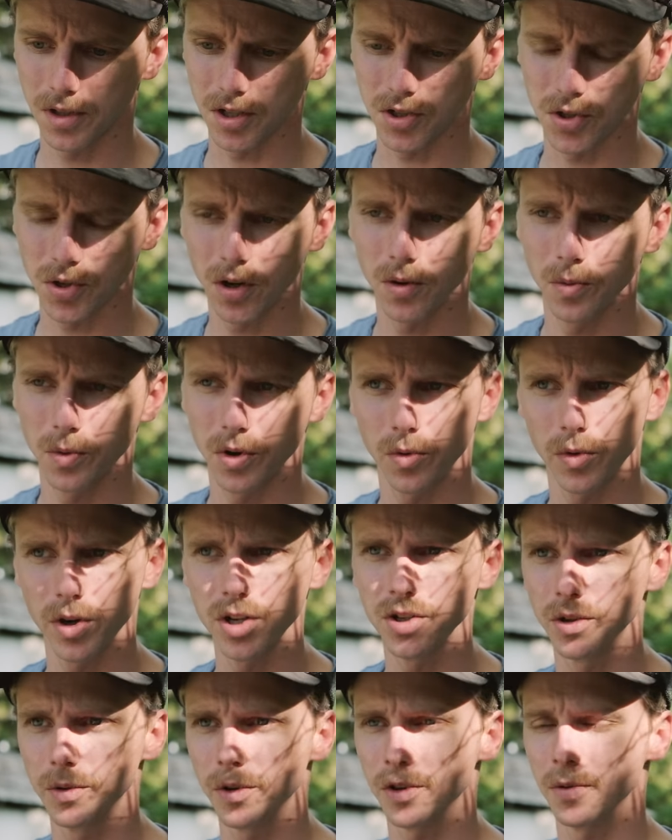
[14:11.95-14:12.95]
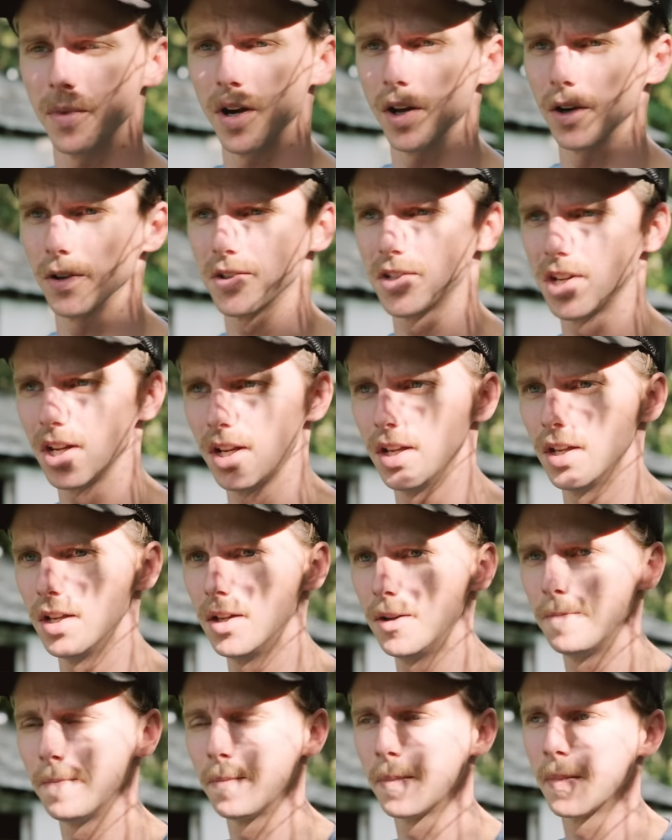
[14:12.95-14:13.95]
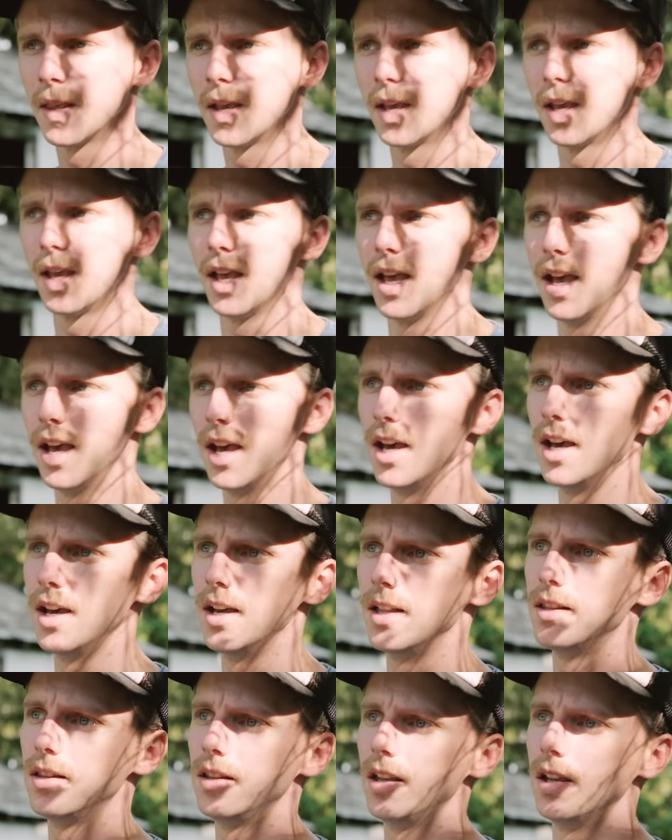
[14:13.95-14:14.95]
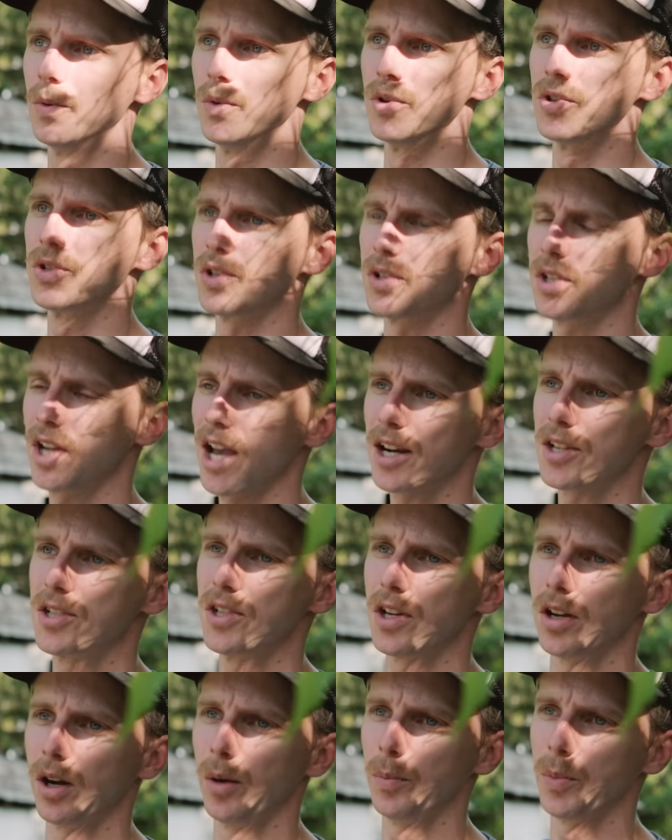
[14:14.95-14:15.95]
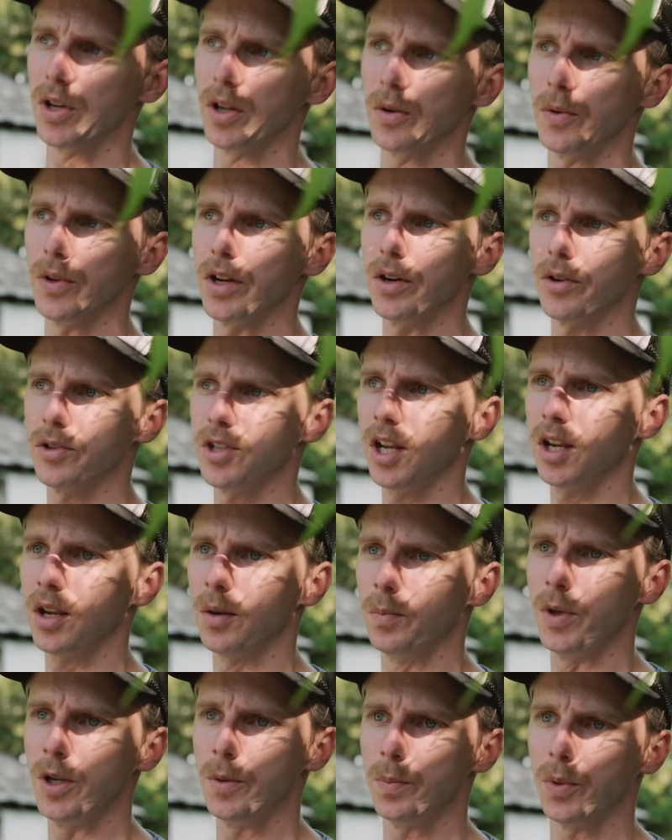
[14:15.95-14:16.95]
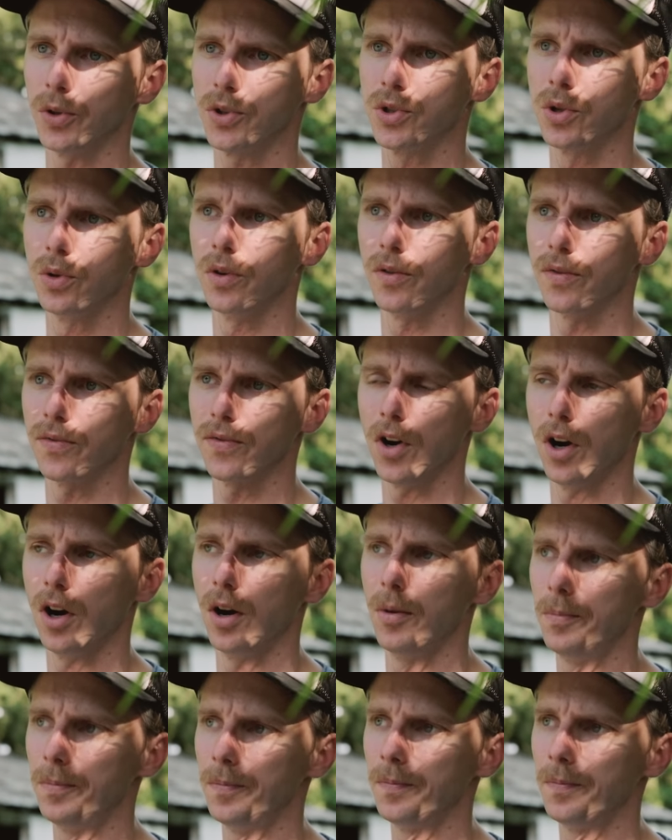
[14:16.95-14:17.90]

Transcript: They started originally with a Model T, and it was a taxi company where they were taking people to and from.